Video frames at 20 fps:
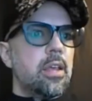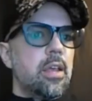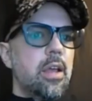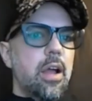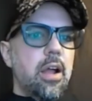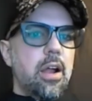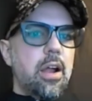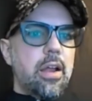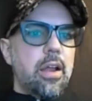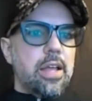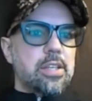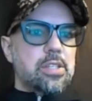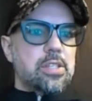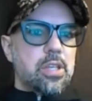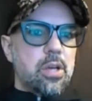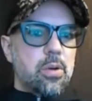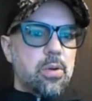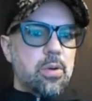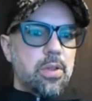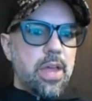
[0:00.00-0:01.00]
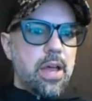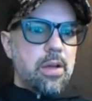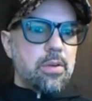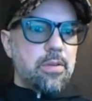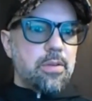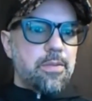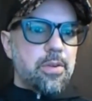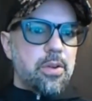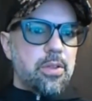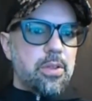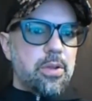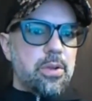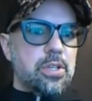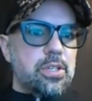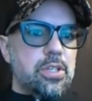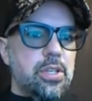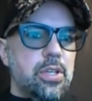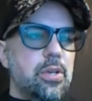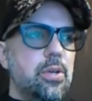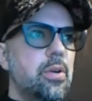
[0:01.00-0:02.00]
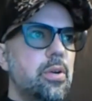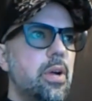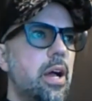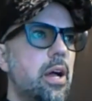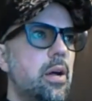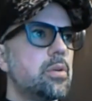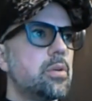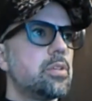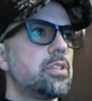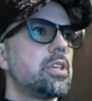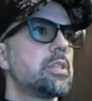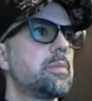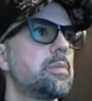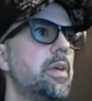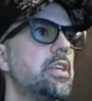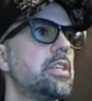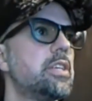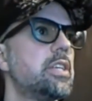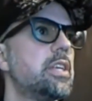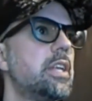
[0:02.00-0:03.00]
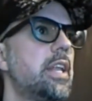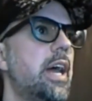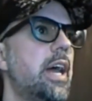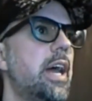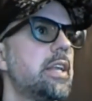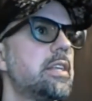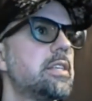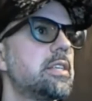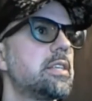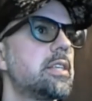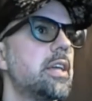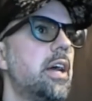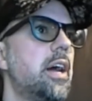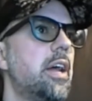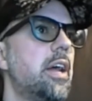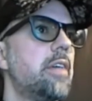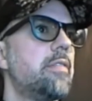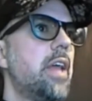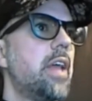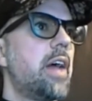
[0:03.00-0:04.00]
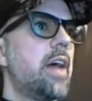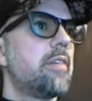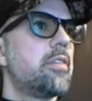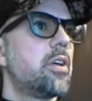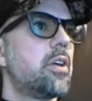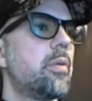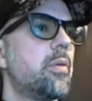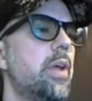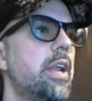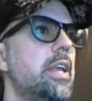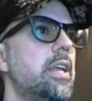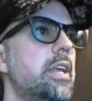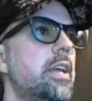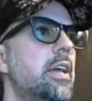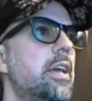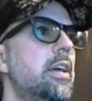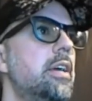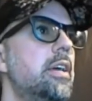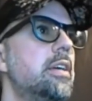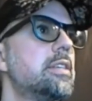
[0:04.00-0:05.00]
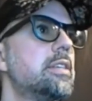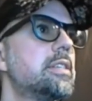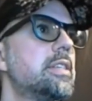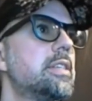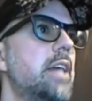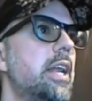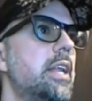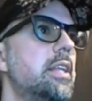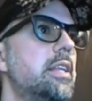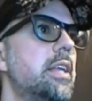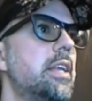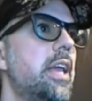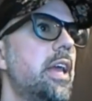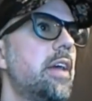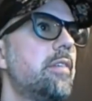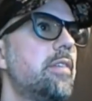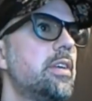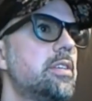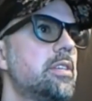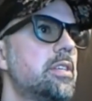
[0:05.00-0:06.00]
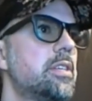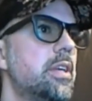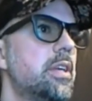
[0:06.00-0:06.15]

All right, so without further ado, I will just mention that if you haven't already, sign into Canvas.